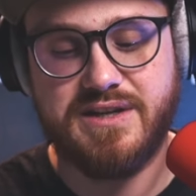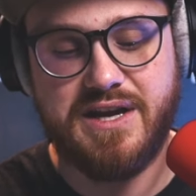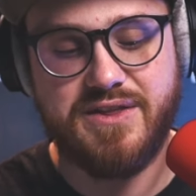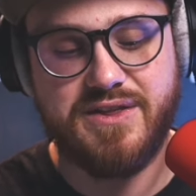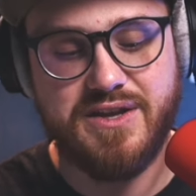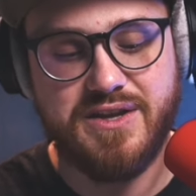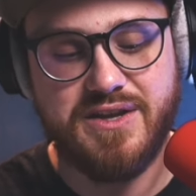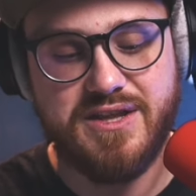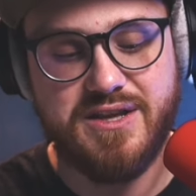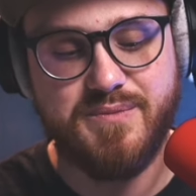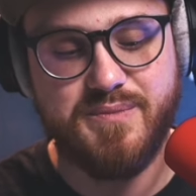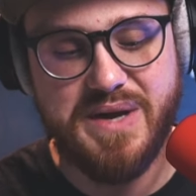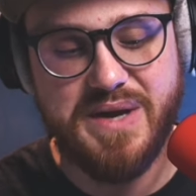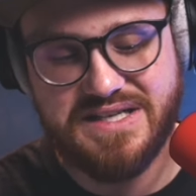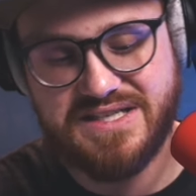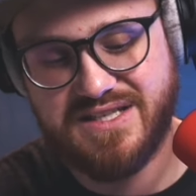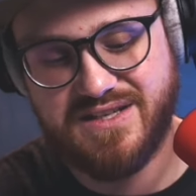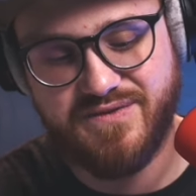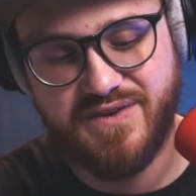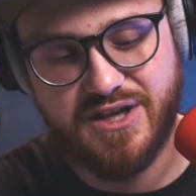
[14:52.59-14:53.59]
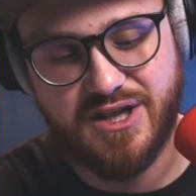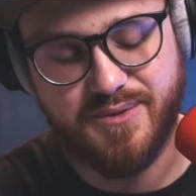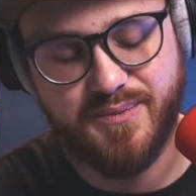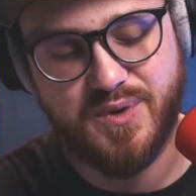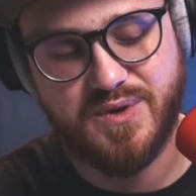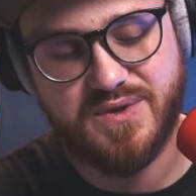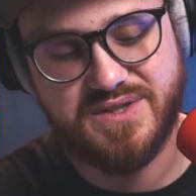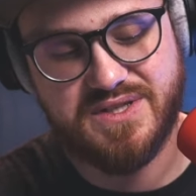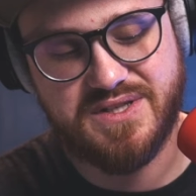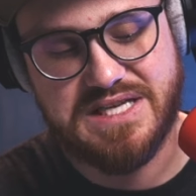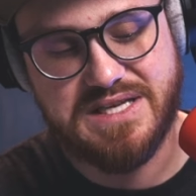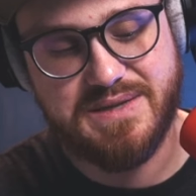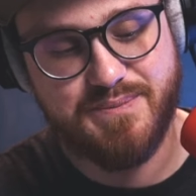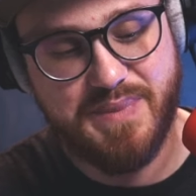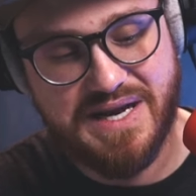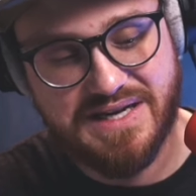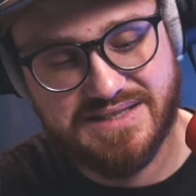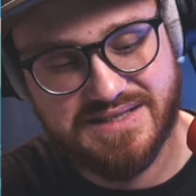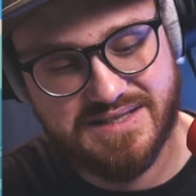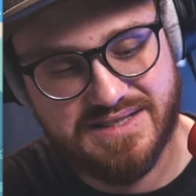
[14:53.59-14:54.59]
I think the best developers, the
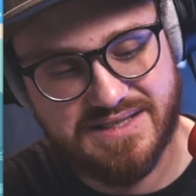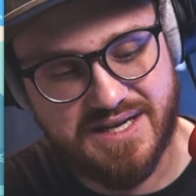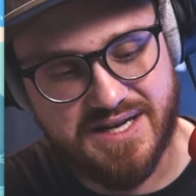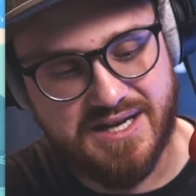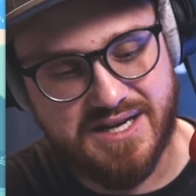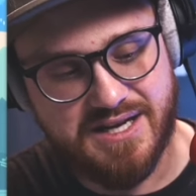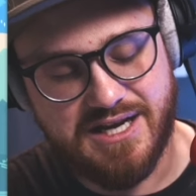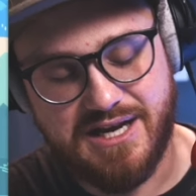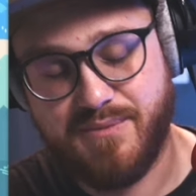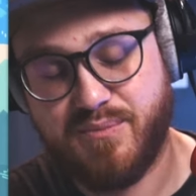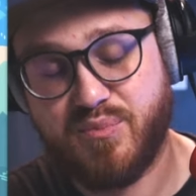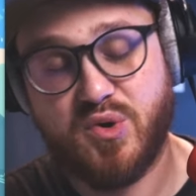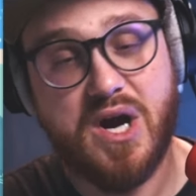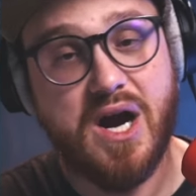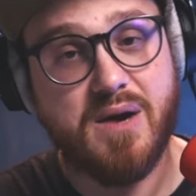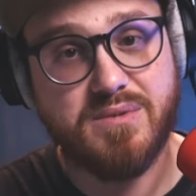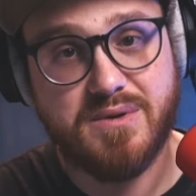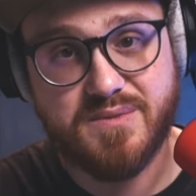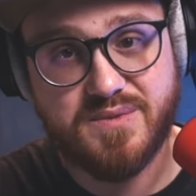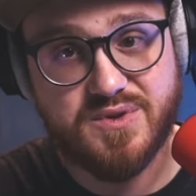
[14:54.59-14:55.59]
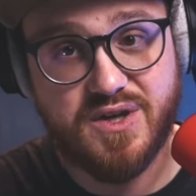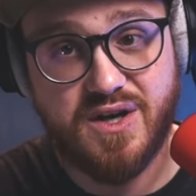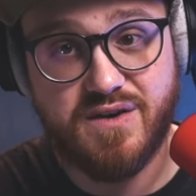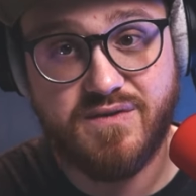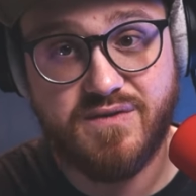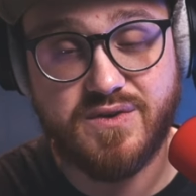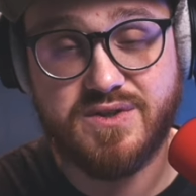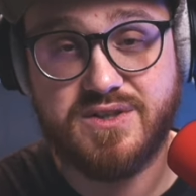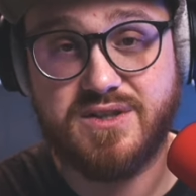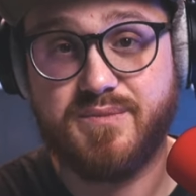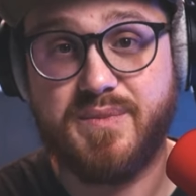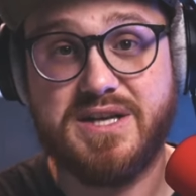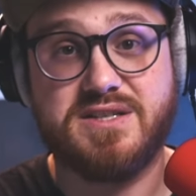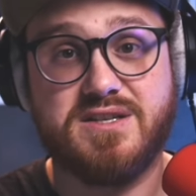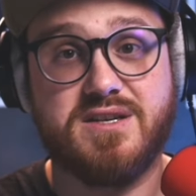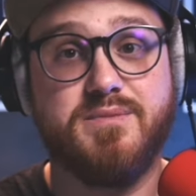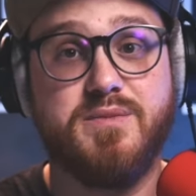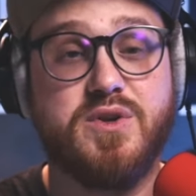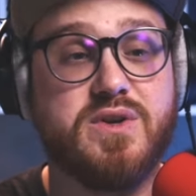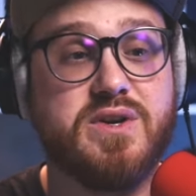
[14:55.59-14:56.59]
best uh, problem solvers, the
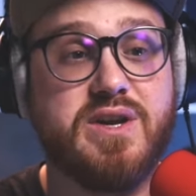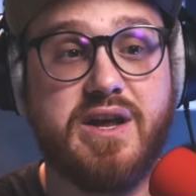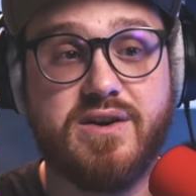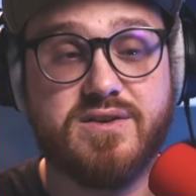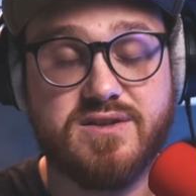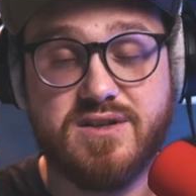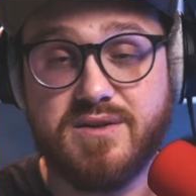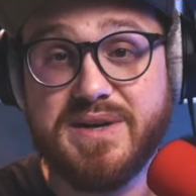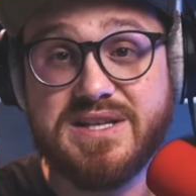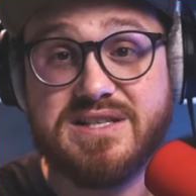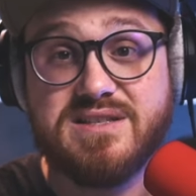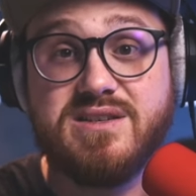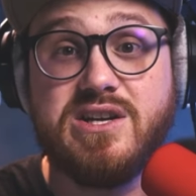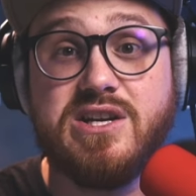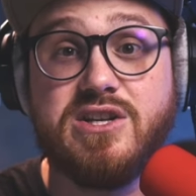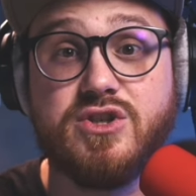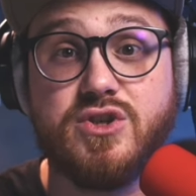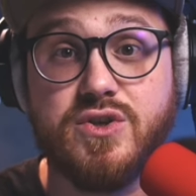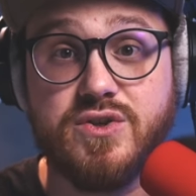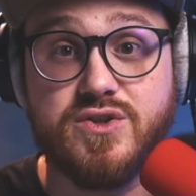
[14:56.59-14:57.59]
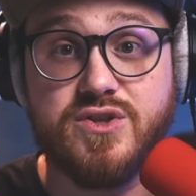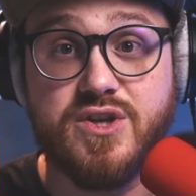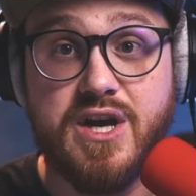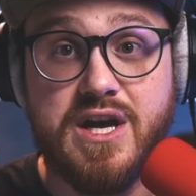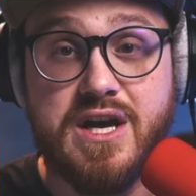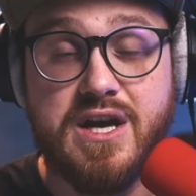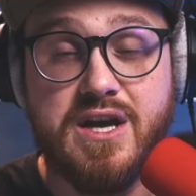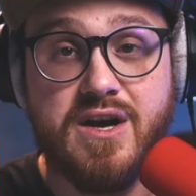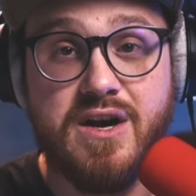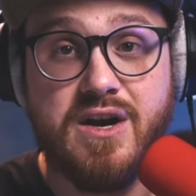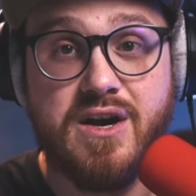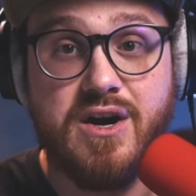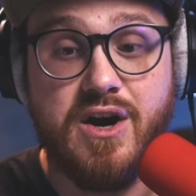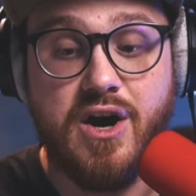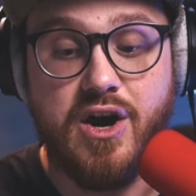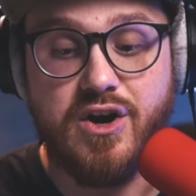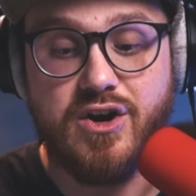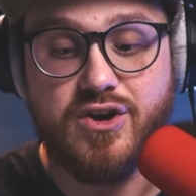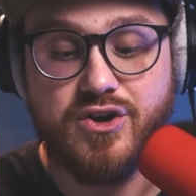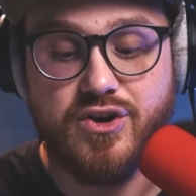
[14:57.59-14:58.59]
best communicators, the best teachers
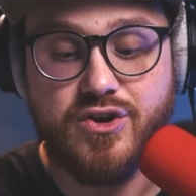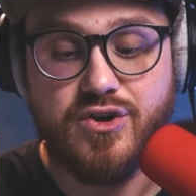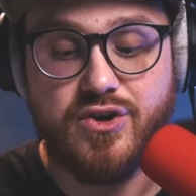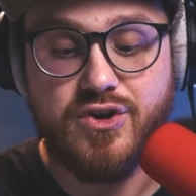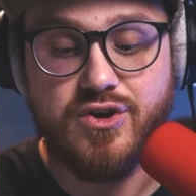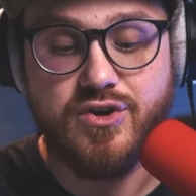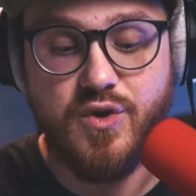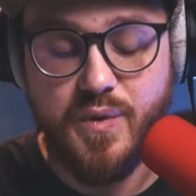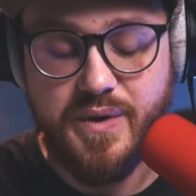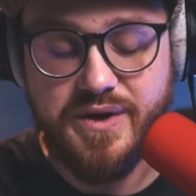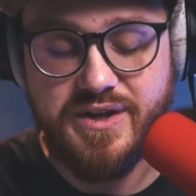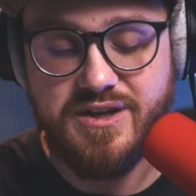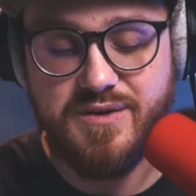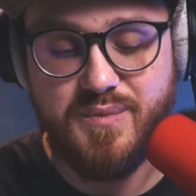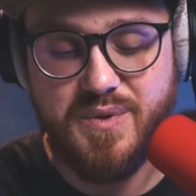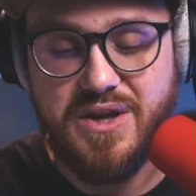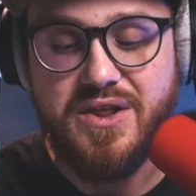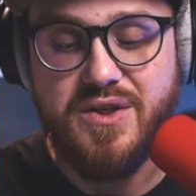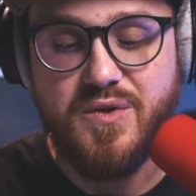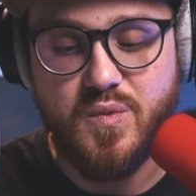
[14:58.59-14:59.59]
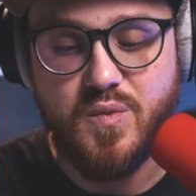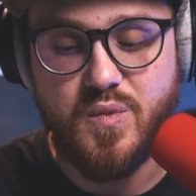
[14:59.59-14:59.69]
are going to be the